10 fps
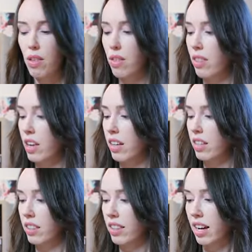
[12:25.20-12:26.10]
think
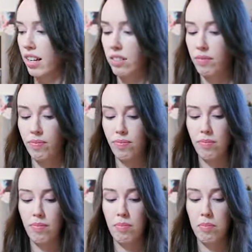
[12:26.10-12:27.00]
that
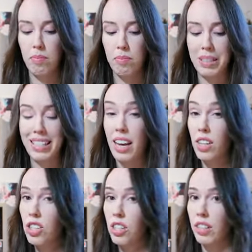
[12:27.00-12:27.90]

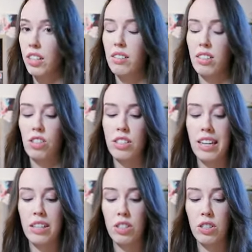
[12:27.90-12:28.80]
potentially, it's not set
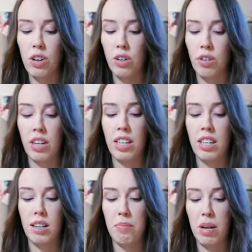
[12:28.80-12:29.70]
in stone or
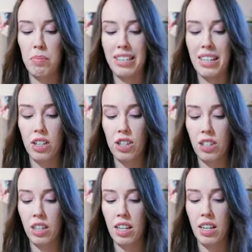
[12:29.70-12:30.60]
anything, but
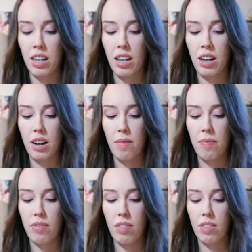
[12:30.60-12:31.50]
potentially
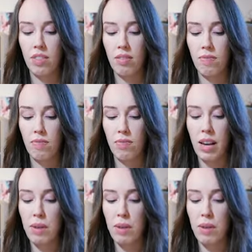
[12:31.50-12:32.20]
they